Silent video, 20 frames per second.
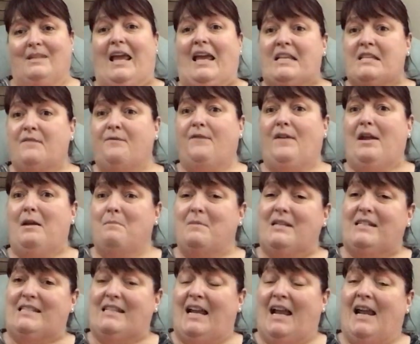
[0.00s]
As a
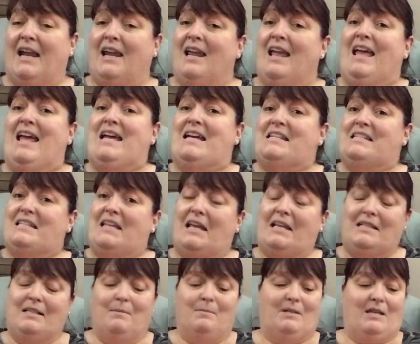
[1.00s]
family today,
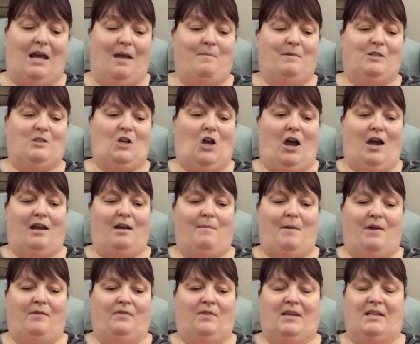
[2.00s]
take some time and talk
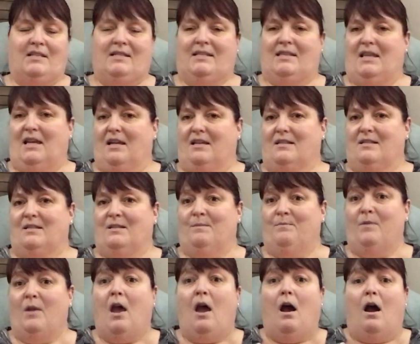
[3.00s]
about these things.
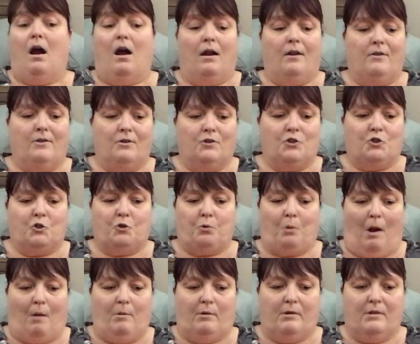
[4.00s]
Are there
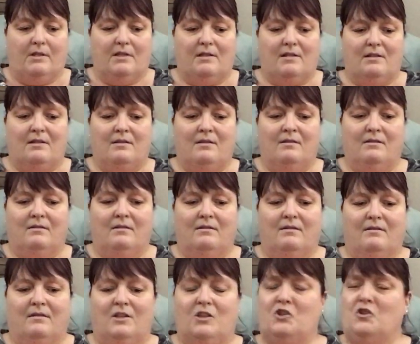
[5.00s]
troubles
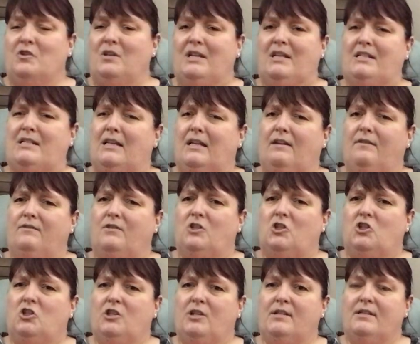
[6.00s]
that you need to give
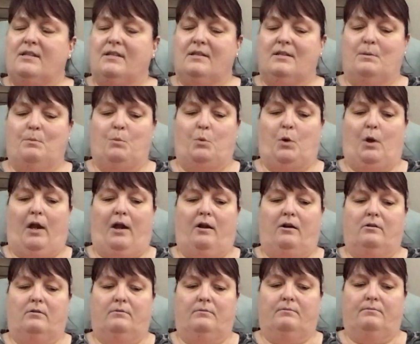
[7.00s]
to Jesus in
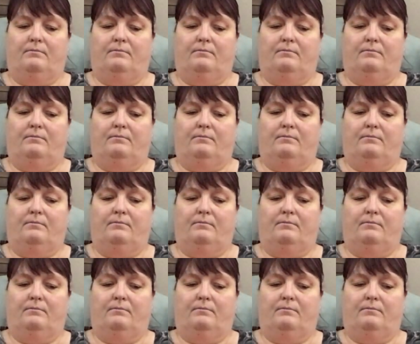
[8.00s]
prayer?